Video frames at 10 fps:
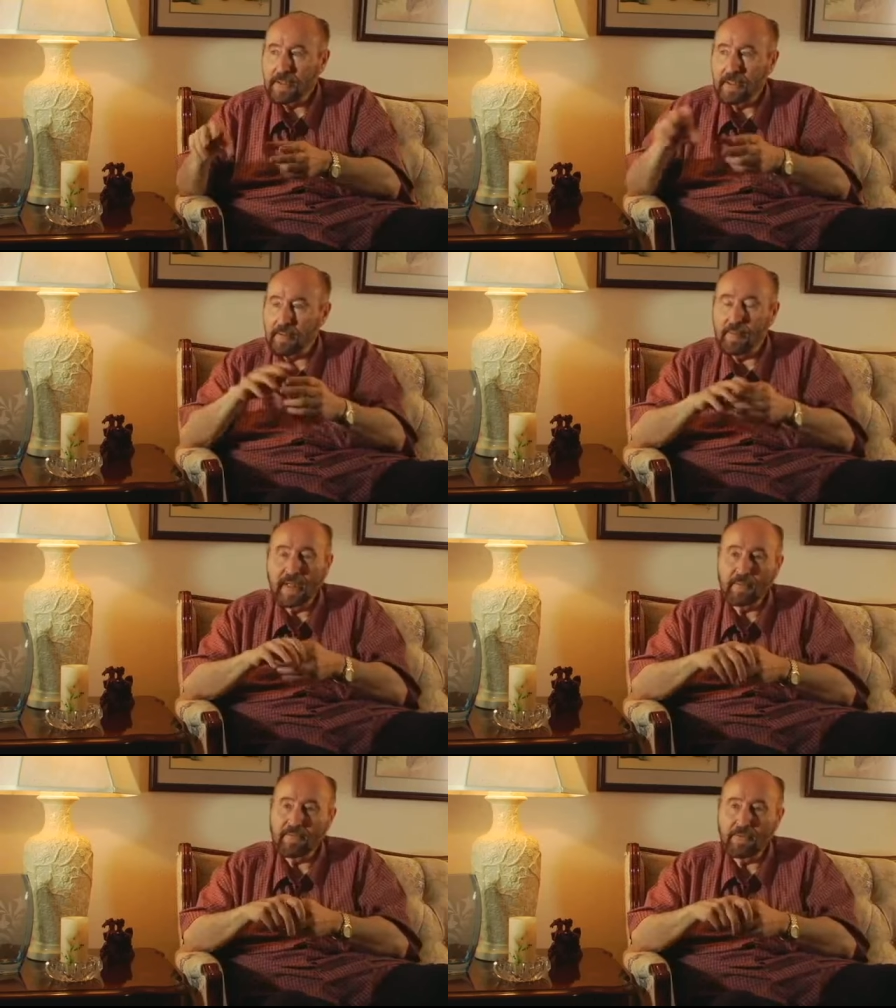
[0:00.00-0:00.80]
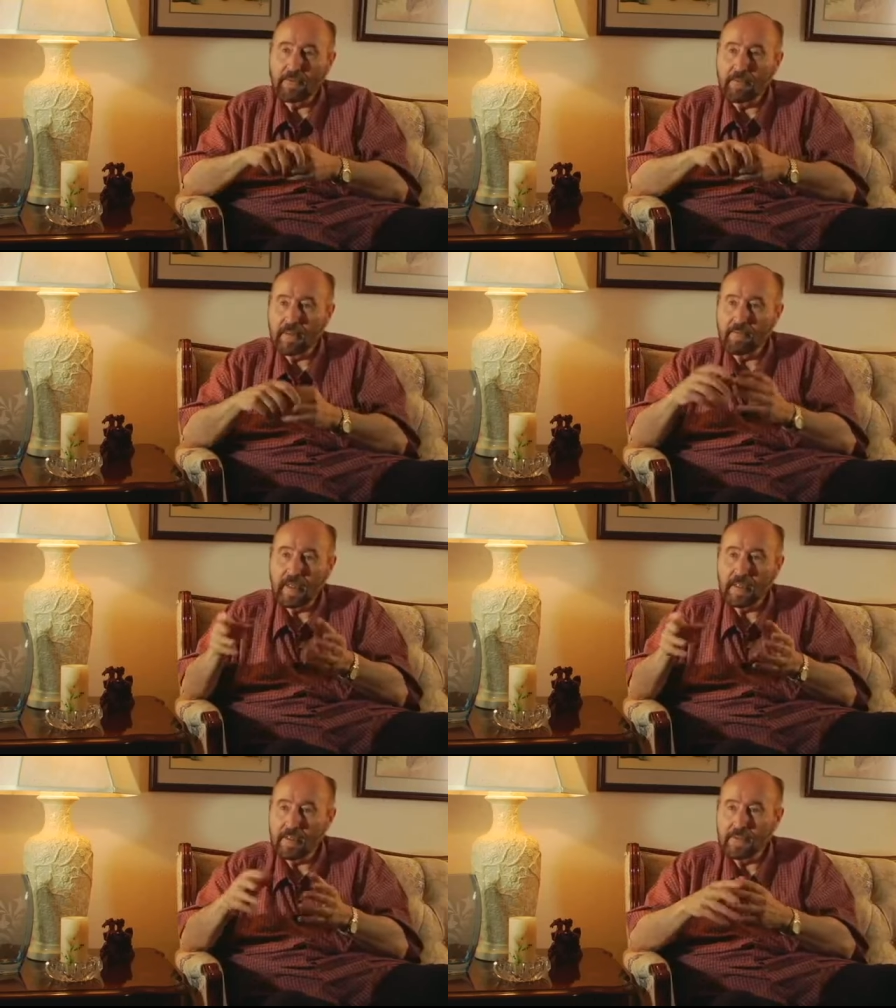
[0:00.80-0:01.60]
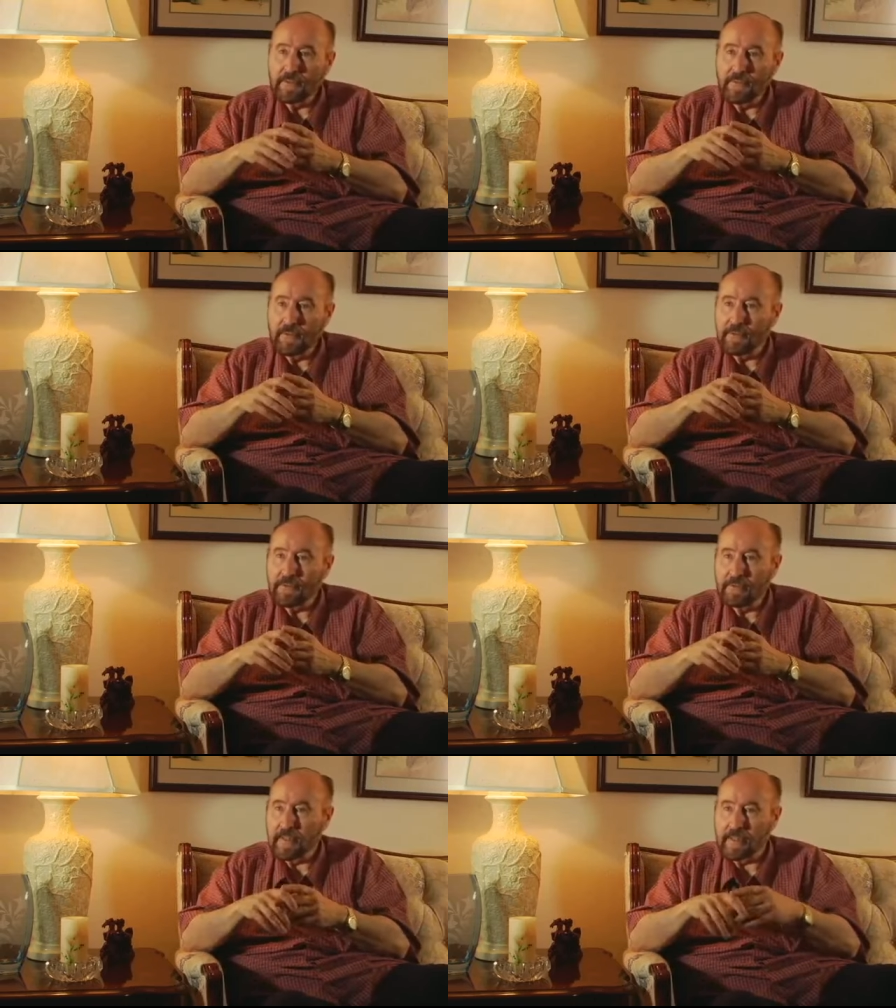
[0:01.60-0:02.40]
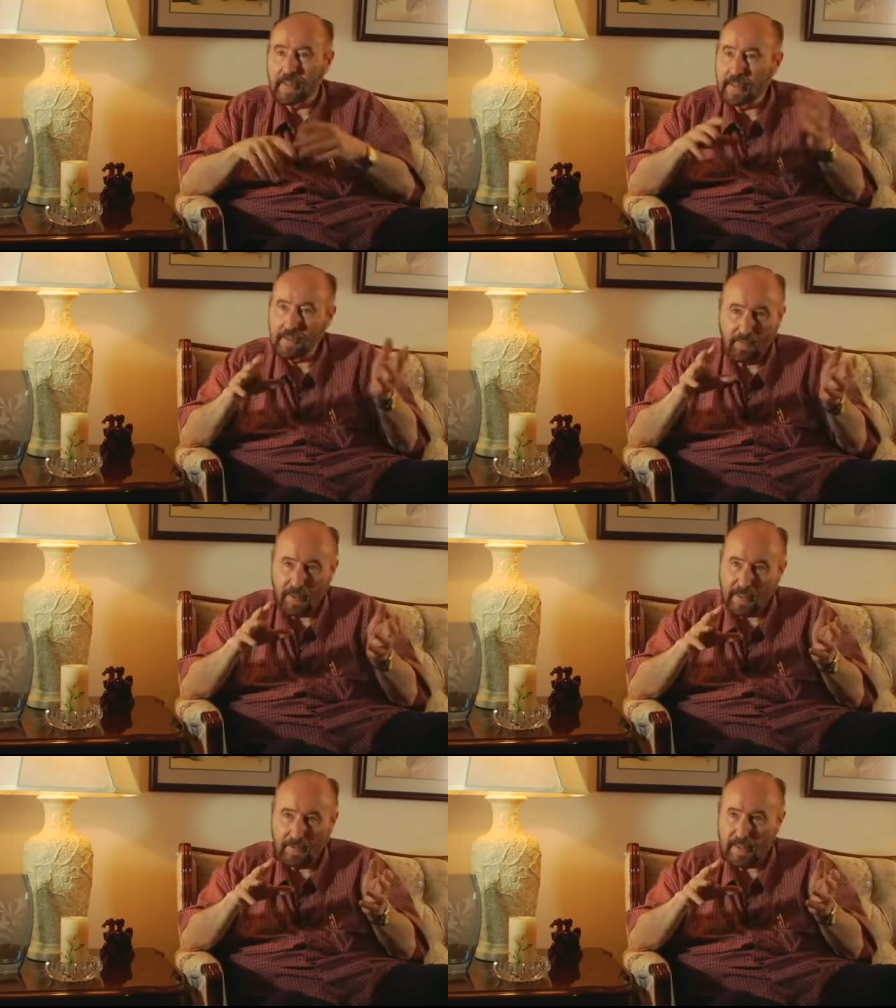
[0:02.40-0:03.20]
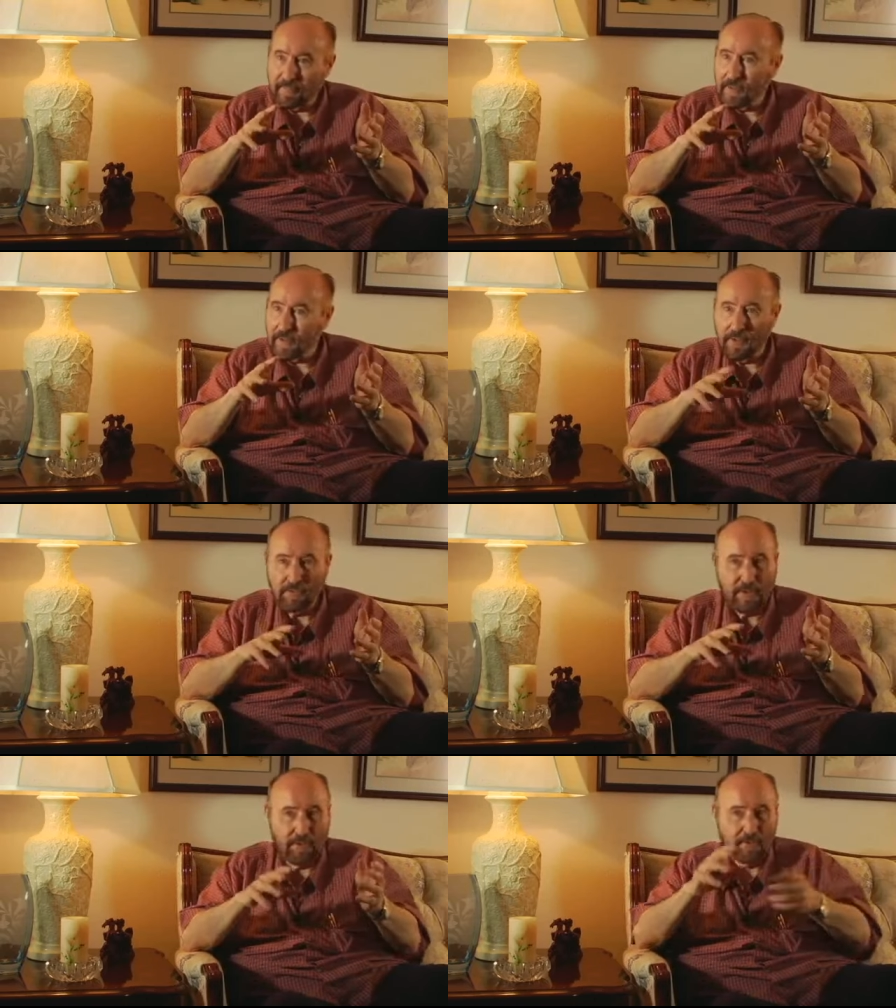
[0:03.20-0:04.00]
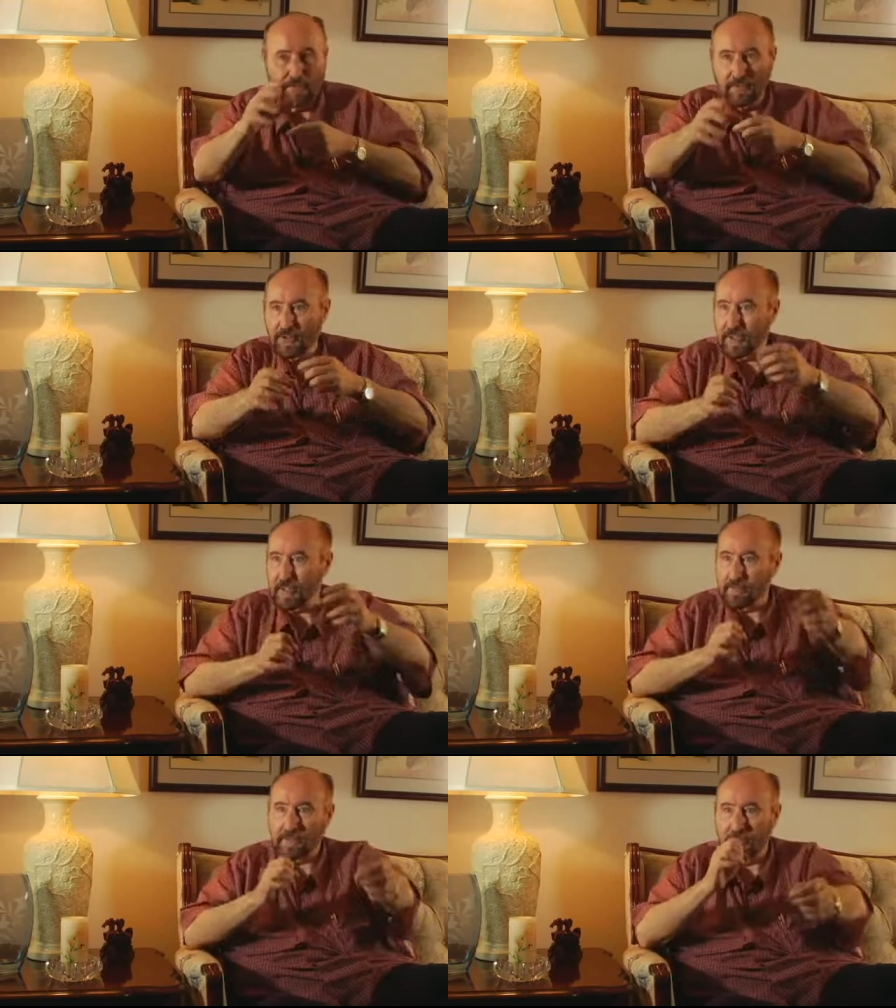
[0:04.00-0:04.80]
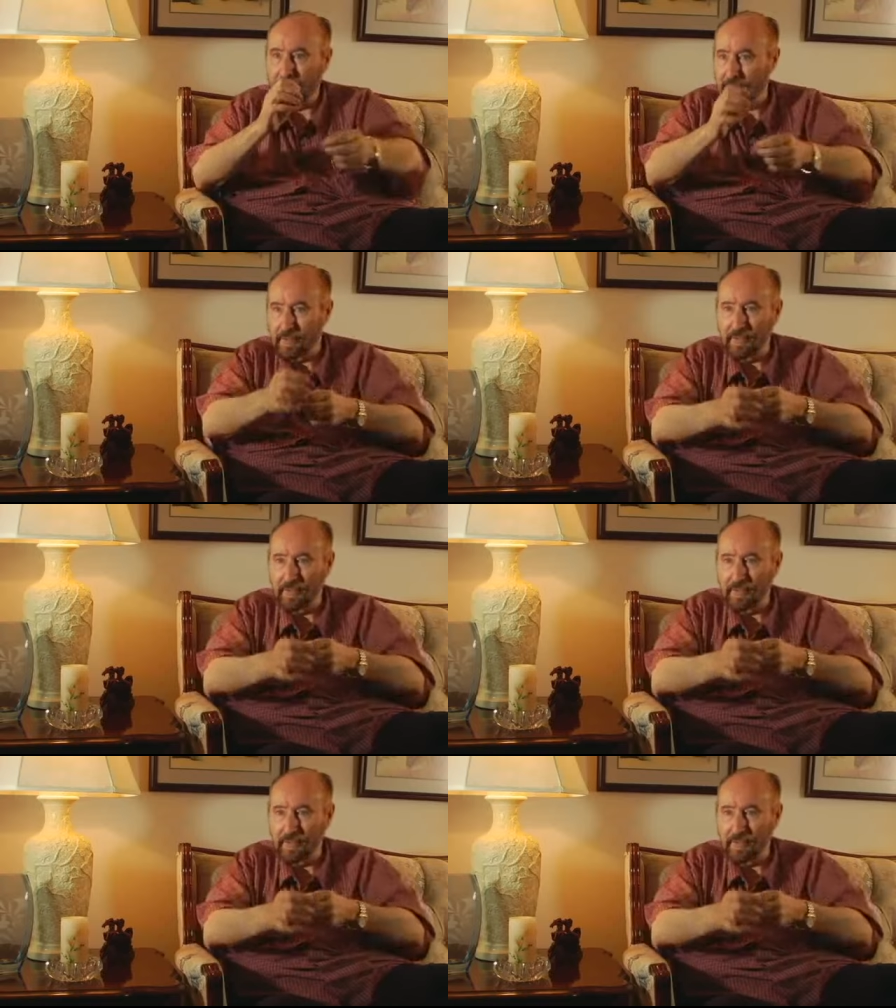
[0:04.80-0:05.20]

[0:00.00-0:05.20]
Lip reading: starting back before we even had good computers or anything, and what I was having to do was go through the shelves and look,